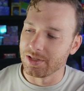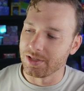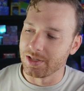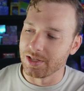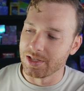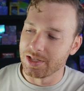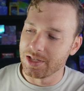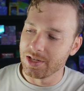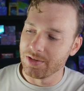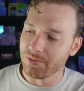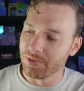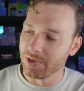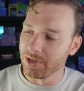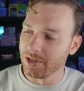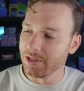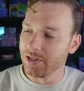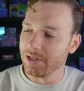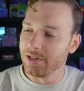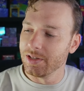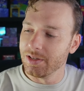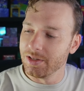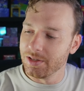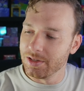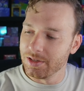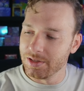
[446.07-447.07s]
Because it
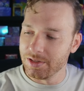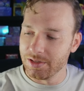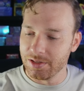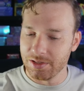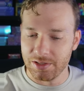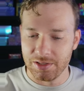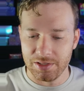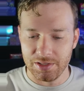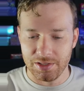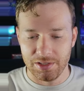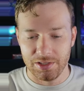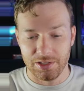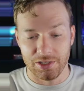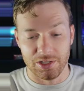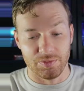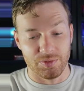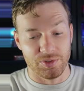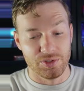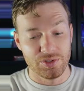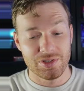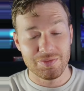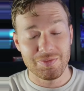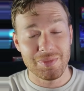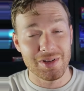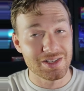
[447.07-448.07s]
really... You know,
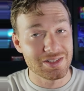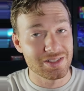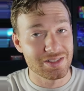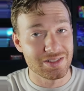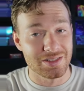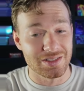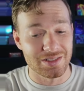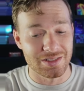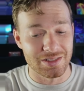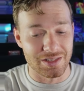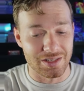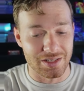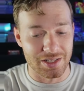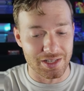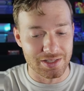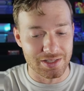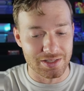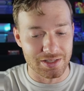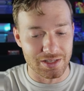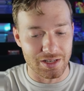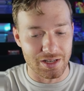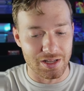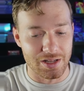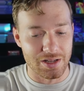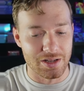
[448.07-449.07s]
booster boxes is a, is a
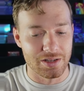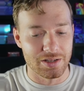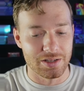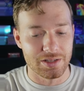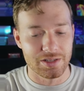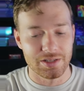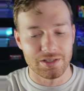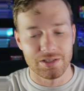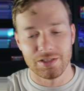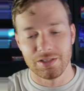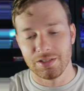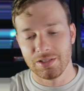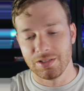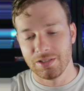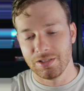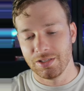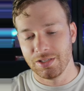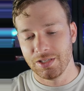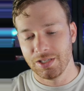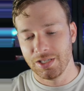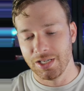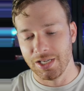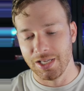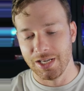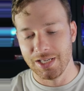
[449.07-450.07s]
long...
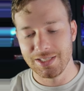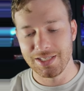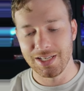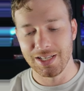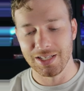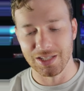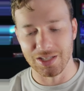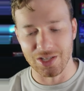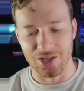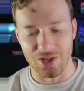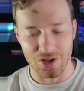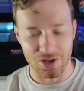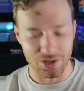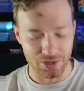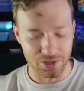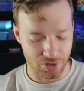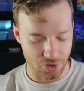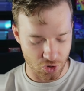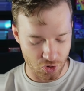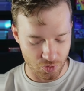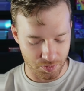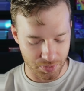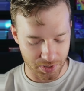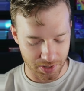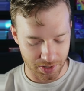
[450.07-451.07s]
It is a long
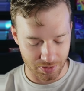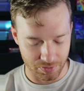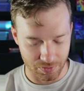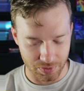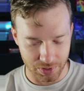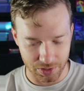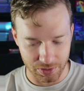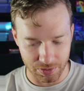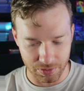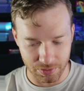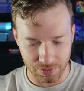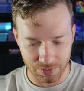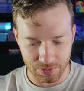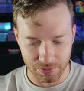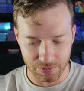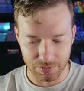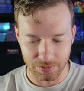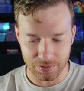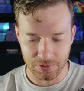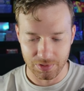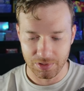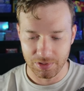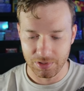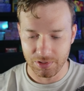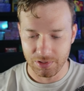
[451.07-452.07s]
opening when you...
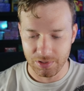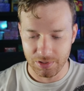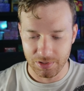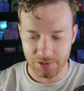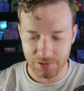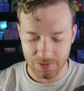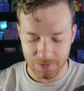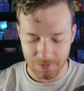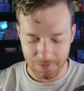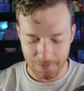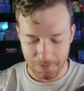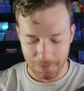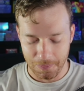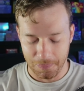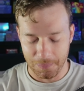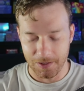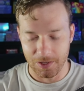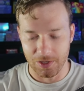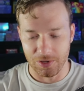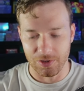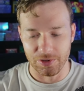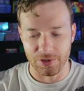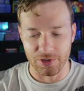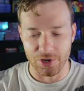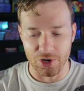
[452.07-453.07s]
You
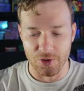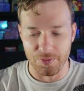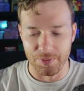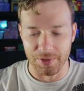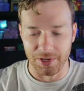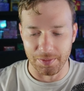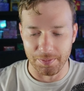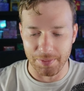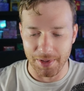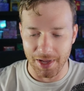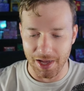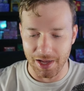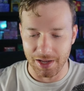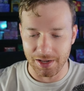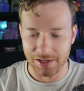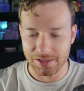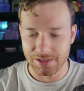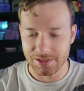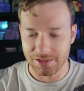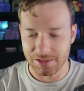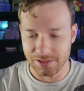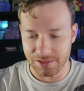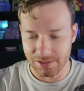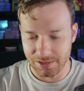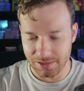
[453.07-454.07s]
know, you're opening
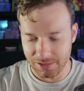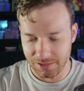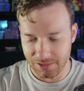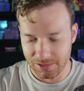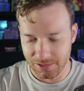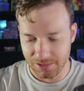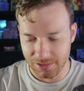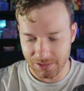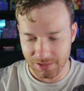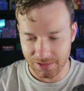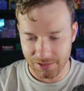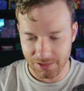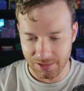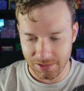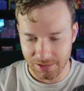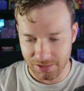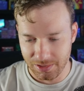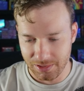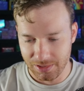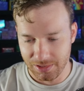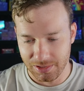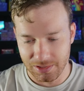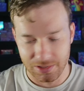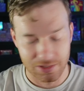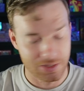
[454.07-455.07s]
packs.
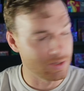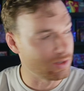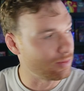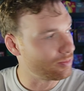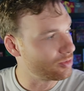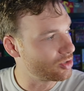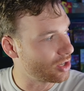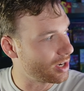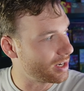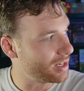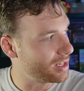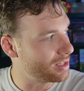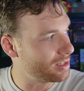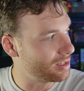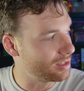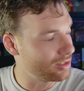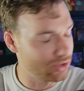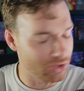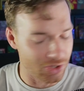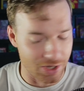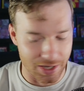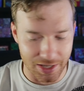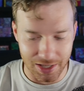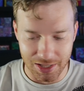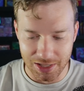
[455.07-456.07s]
So I'm trying to
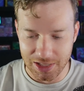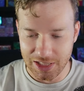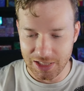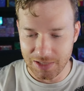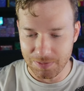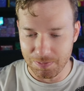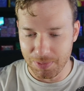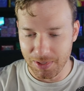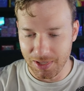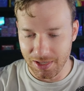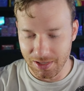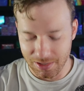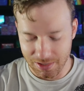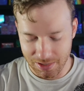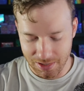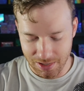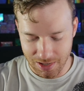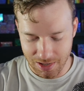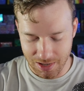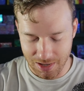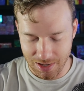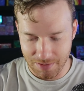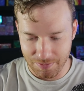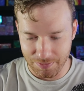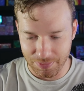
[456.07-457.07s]
trying to speed it
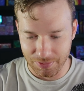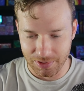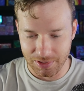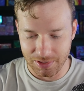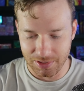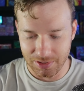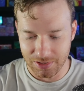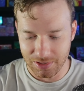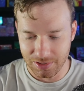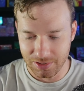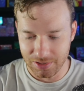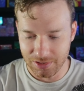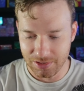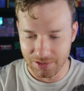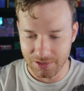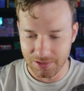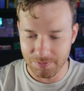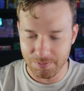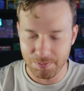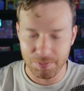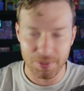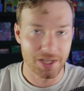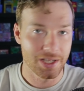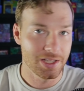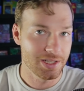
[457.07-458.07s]
up,
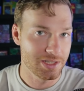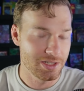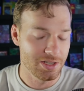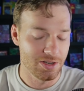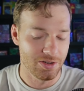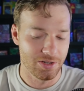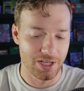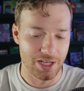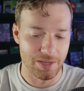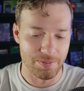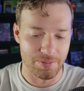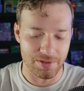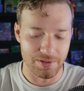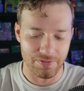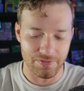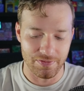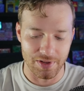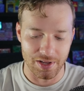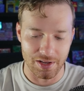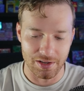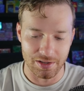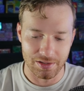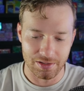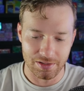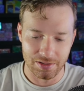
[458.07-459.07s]
but still keep it
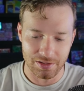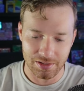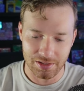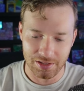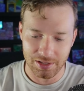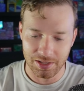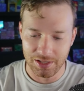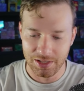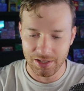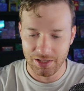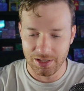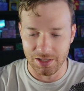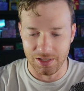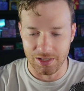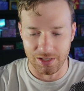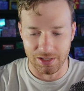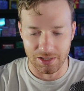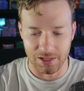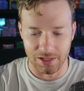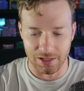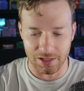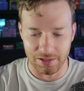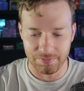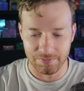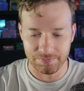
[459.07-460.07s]
fun. Okay.